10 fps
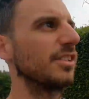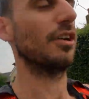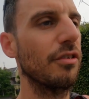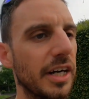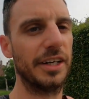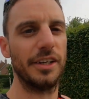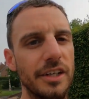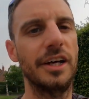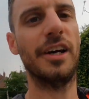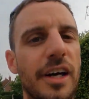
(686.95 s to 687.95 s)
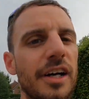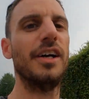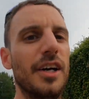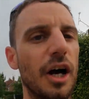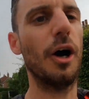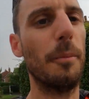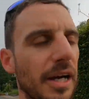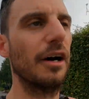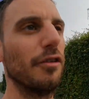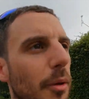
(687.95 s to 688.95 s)
So I reckon I'll
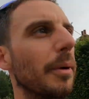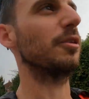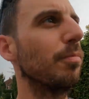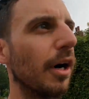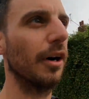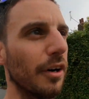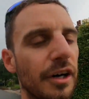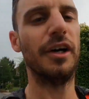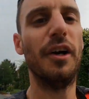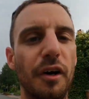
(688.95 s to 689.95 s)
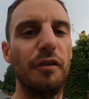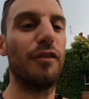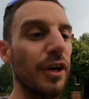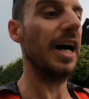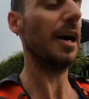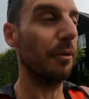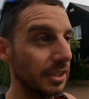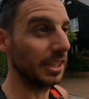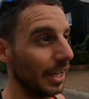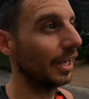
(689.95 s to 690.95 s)
be out for the best part of 3 hours,